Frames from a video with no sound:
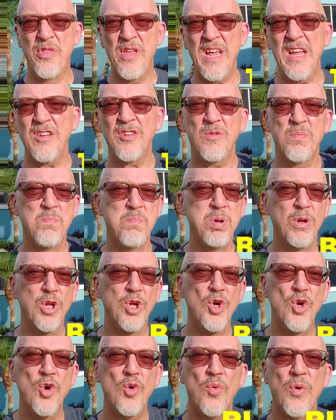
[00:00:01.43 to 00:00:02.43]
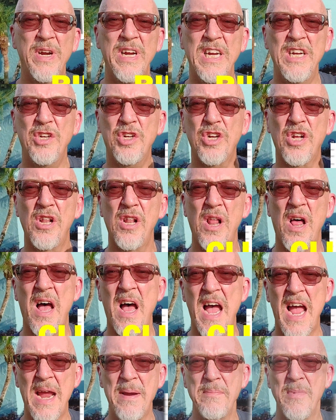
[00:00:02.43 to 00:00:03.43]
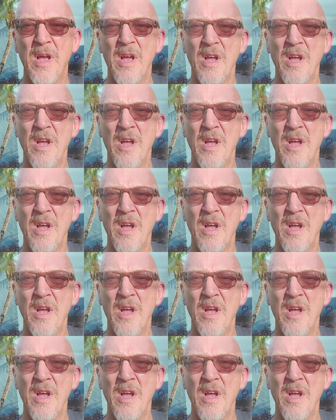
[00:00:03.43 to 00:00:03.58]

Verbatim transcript: this Blue Ridge climb